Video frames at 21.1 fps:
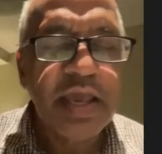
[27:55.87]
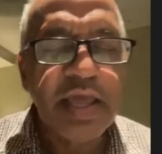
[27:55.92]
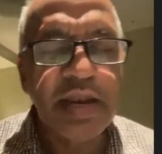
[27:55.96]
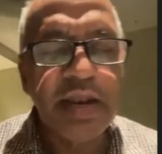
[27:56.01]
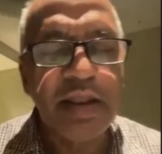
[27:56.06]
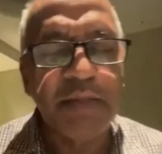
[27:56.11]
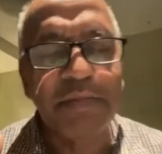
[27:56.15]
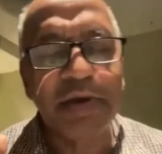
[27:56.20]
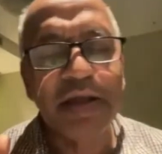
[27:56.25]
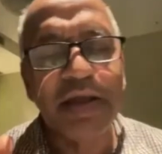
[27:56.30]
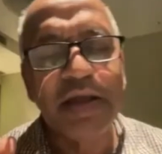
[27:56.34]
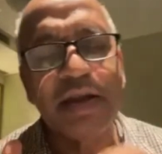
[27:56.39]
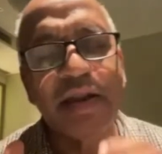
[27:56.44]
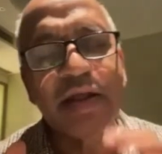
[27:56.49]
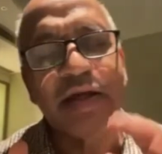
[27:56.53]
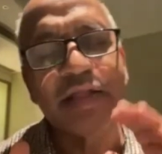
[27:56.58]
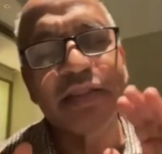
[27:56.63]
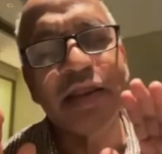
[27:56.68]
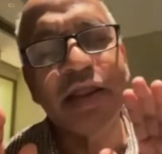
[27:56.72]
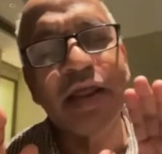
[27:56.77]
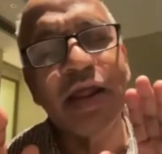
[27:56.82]
and by
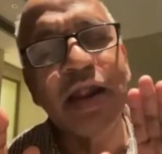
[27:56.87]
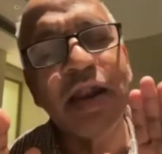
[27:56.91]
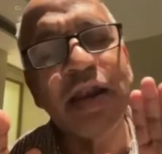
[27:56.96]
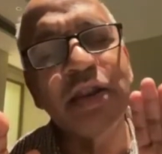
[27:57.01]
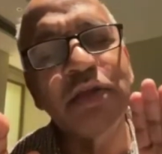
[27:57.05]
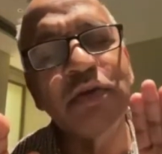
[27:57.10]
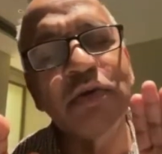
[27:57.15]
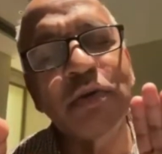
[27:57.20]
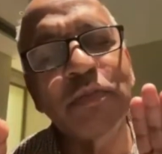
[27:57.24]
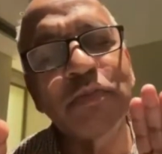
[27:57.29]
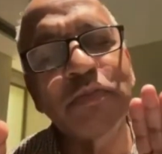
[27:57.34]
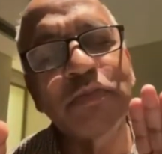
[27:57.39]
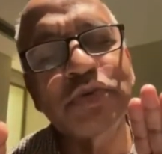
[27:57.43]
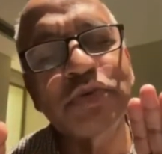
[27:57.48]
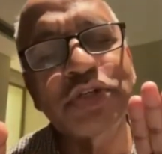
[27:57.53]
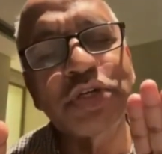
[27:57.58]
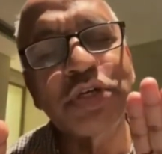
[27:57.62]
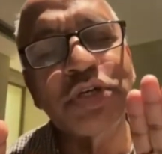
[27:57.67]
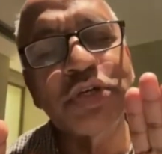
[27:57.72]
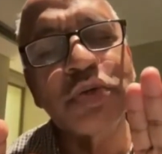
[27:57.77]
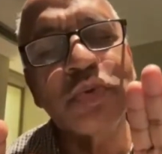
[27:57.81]
another hand you are
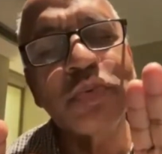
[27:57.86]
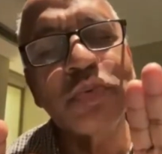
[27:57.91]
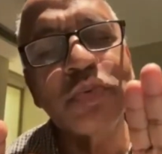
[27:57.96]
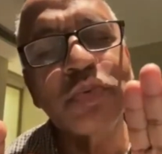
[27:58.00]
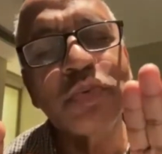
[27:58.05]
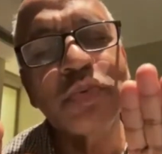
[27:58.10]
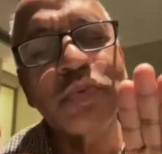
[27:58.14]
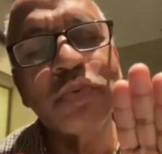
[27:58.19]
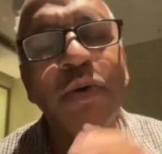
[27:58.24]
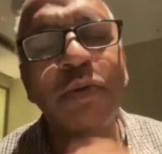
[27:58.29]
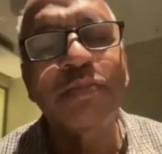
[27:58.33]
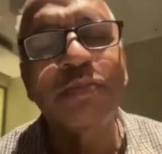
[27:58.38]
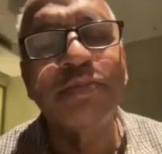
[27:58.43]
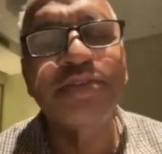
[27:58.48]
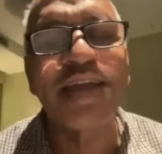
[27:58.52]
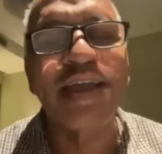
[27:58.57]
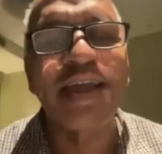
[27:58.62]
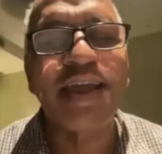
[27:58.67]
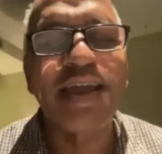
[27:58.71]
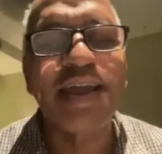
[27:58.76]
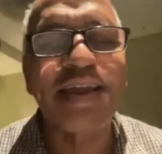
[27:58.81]
pushing towards the
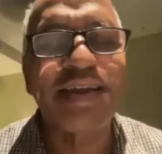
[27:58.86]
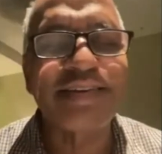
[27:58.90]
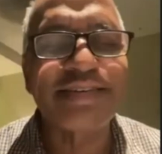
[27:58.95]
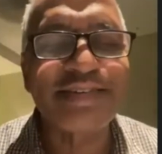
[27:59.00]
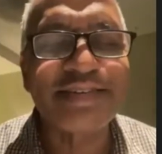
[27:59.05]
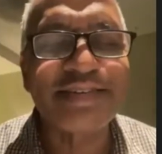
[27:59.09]
object